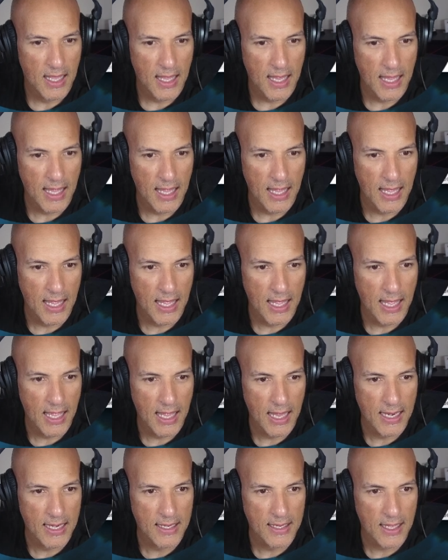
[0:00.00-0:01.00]

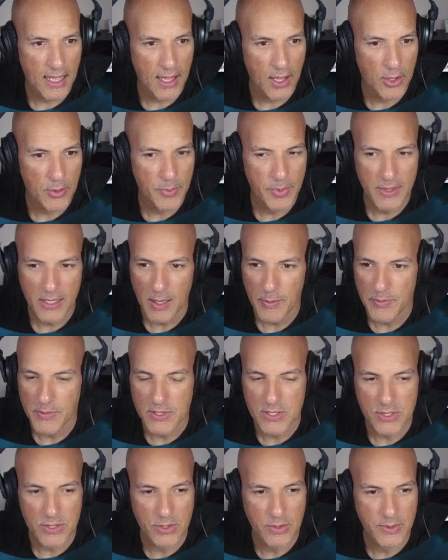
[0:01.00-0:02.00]
And I opened up
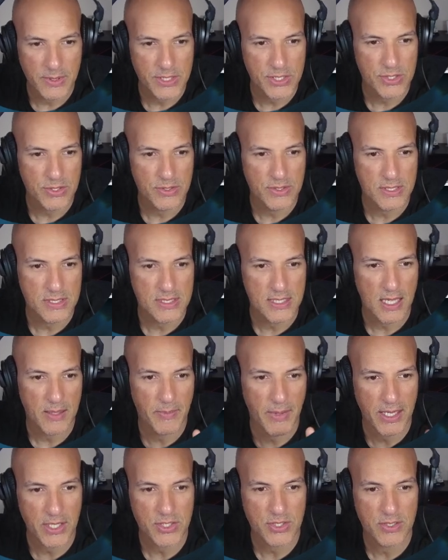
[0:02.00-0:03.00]
this new issue to say,
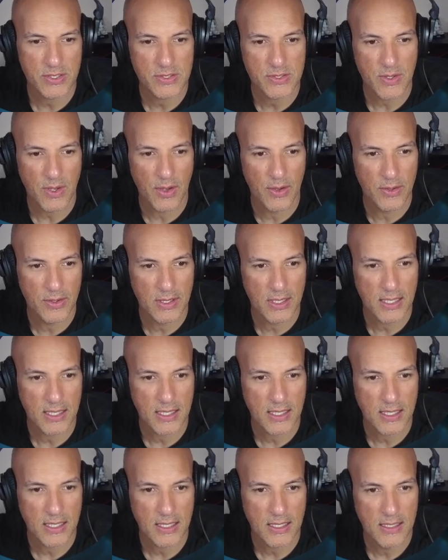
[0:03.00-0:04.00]
make sure to
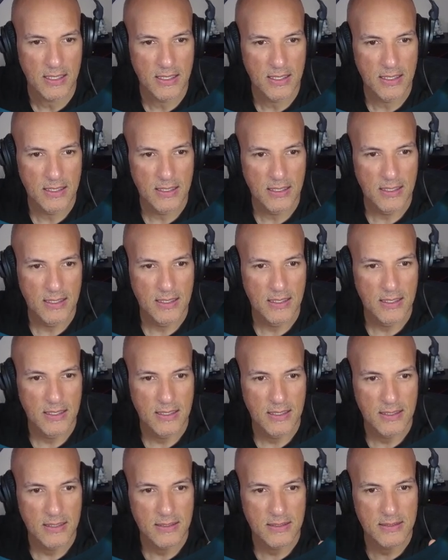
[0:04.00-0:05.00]
only
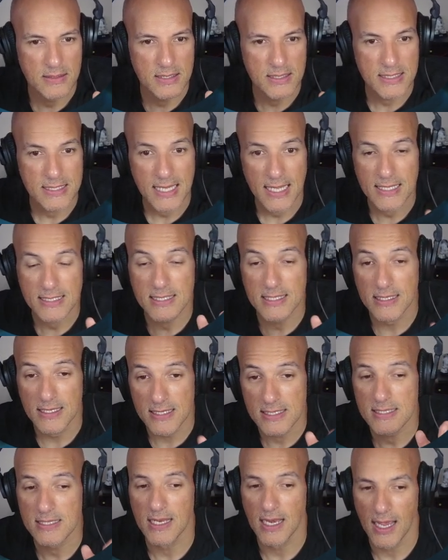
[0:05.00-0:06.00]
detect and
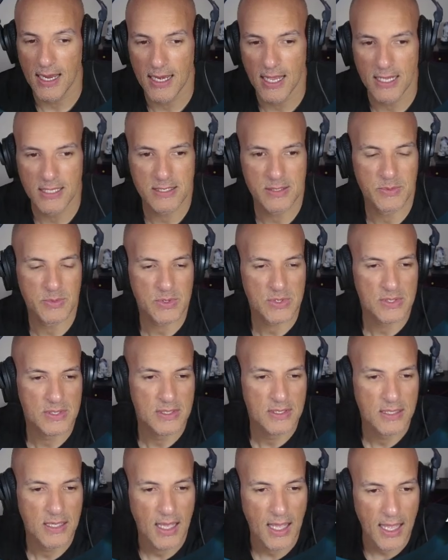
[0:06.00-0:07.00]
list the line items.
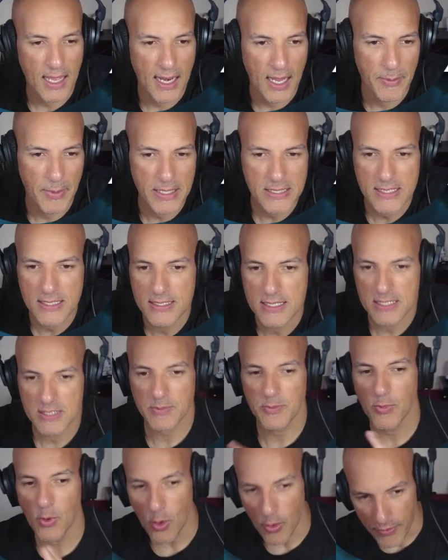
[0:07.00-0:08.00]
And I basically did
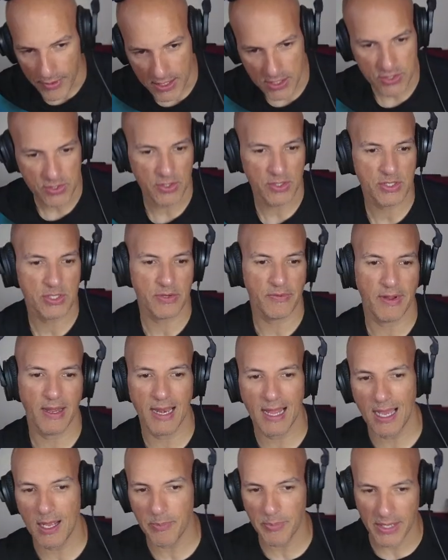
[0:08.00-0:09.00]
some more research around
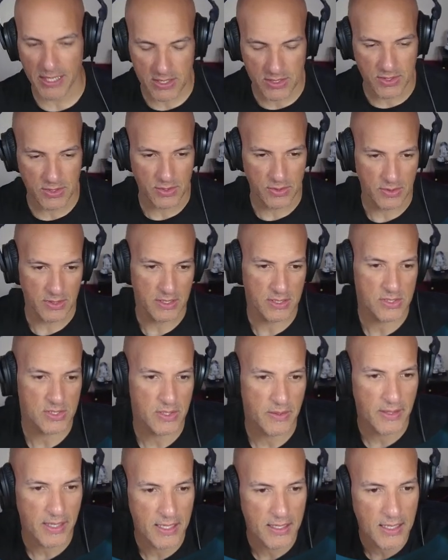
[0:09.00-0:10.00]
how best to do this.
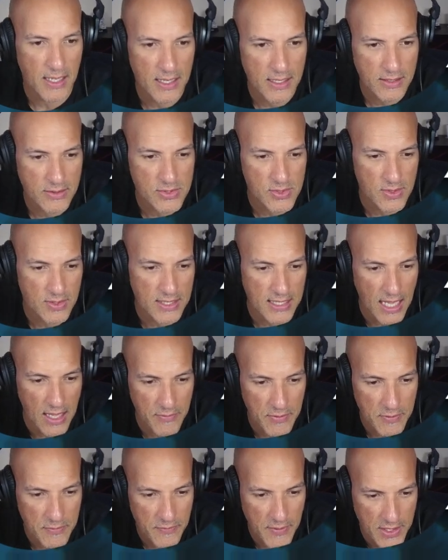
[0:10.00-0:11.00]
So I sort of
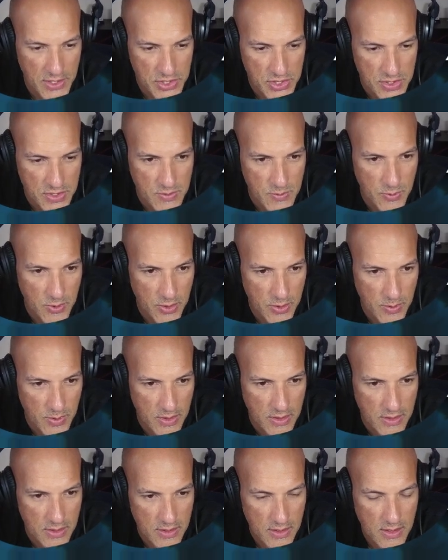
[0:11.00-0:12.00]
gave it a function to work
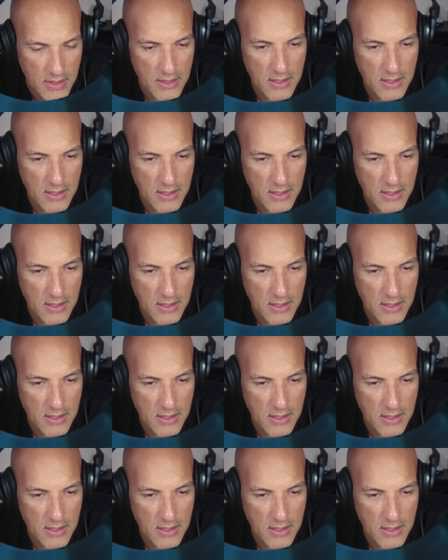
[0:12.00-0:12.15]
with.